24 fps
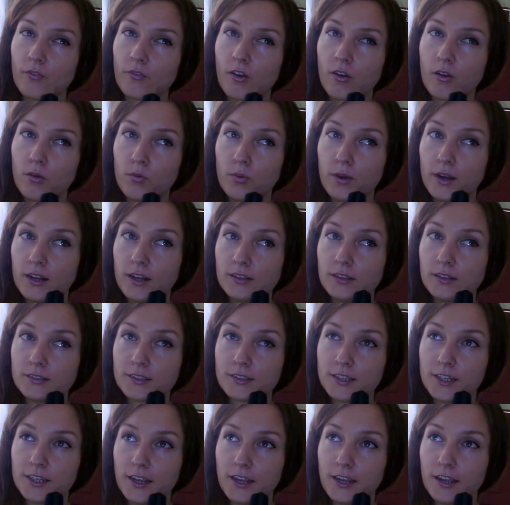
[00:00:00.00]
what else
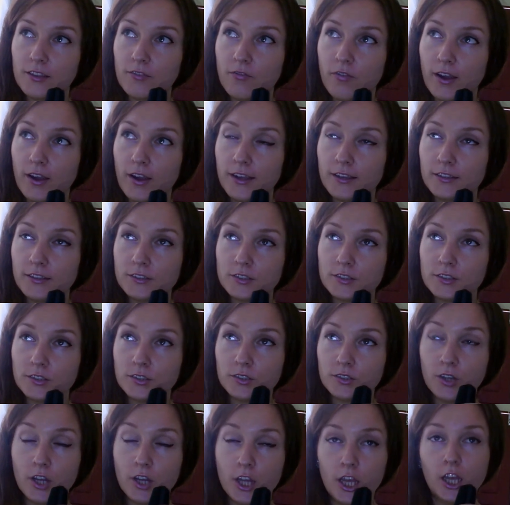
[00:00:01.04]
can I advise
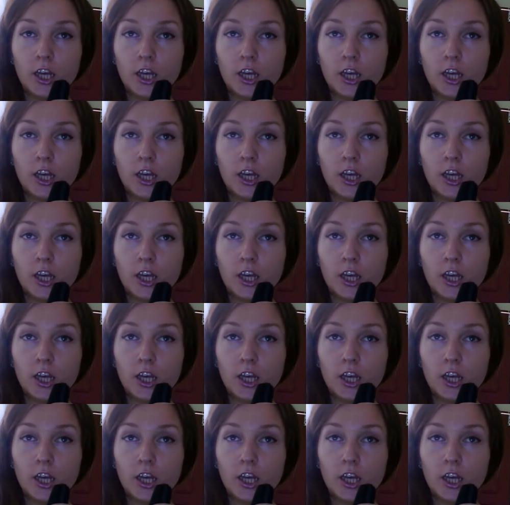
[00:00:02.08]
you?